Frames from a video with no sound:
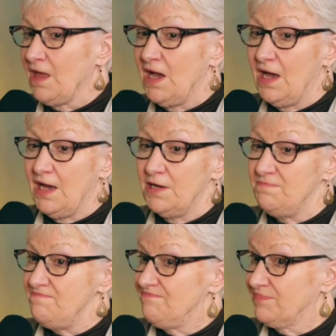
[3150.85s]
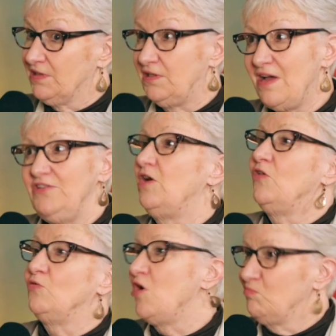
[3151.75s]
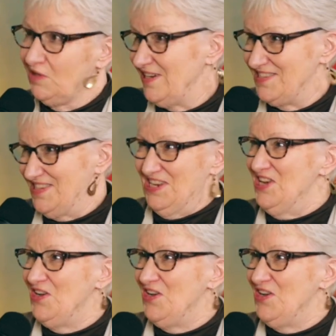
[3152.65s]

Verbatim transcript: um, love in all the wrong places.